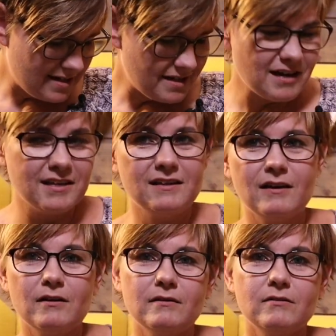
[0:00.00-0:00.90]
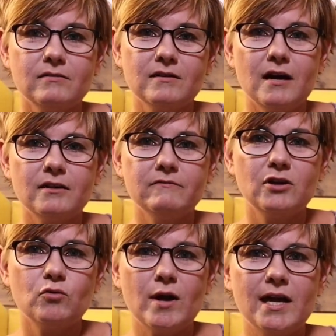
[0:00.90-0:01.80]
like a kind of
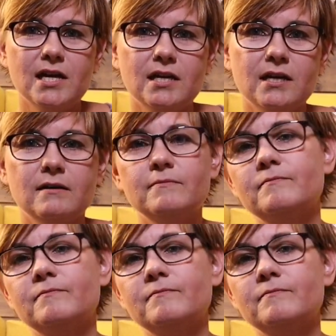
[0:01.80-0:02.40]
gray